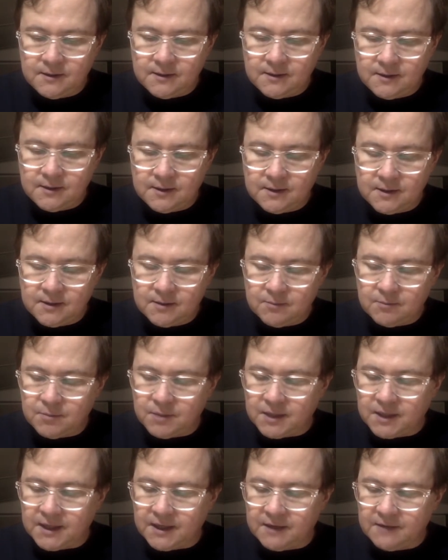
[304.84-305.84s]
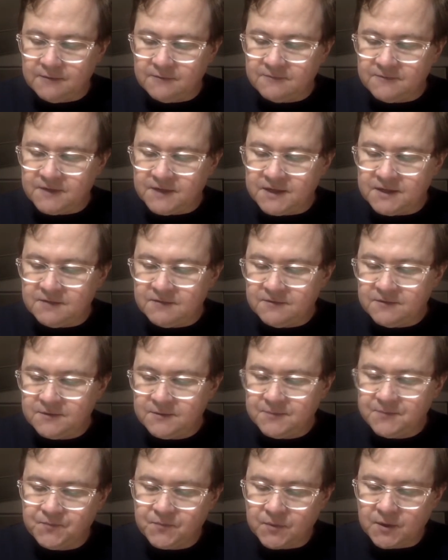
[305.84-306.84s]
by 5,
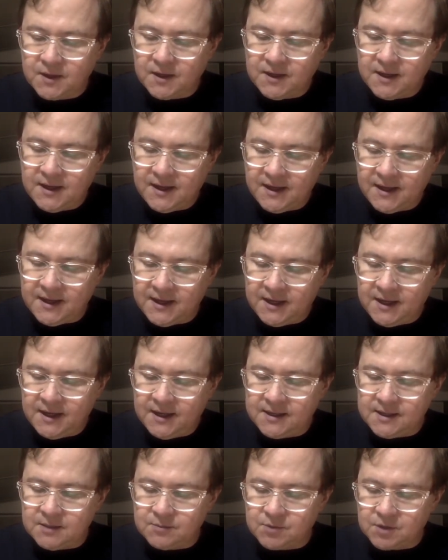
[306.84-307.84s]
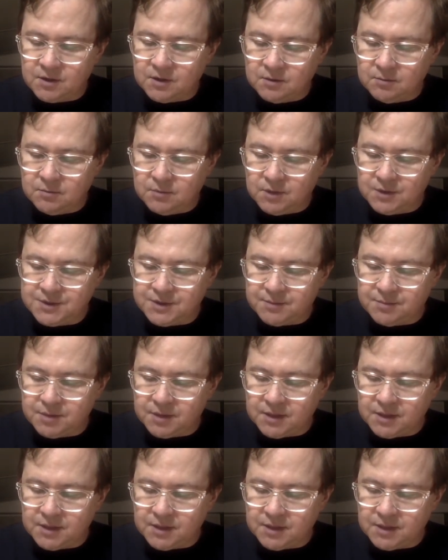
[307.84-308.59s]
and I'm going to multiply